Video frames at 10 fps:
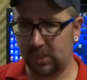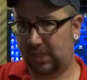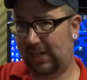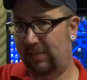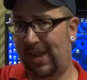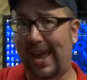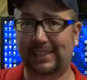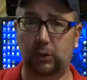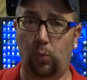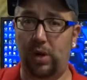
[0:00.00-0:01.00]
like if it
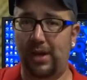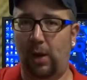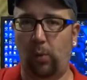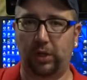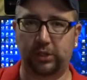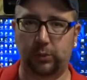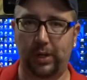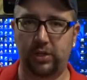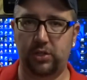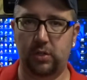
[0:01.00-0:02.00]
acts as one network
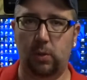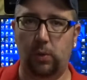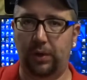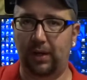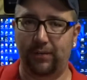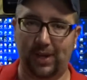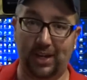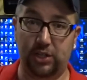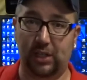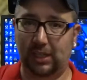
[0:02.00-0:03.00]
switch, or if it
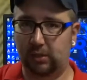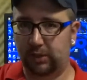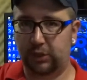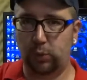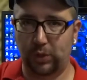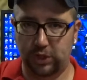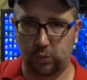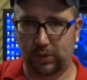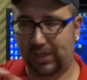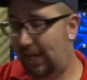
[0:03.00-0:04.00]
actually literally
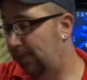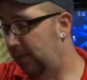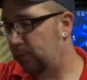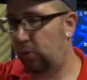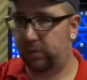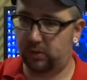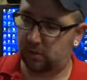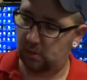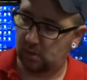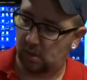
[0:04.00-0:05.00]
switches with the AV
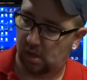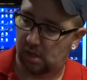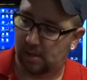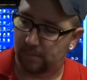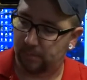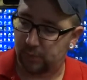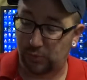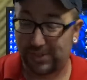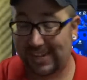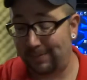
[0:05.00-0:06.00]
ports.
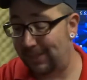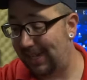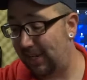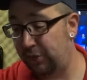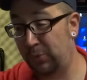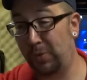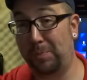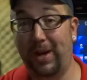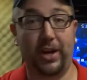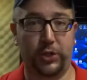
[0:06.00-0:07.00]
No documentation or
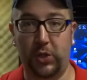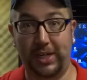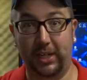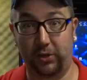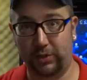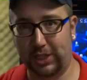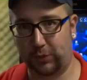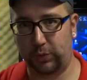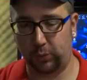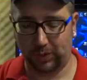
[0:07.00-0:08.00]
box or any other
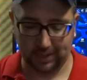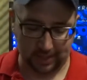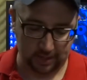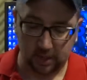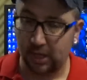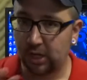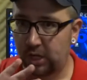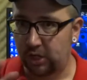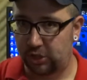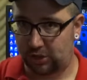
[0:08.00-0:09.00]
accessories with that,
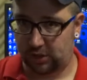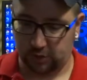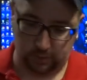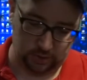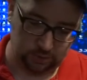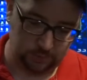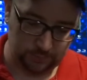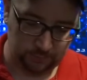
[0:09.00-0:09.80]
just the switch.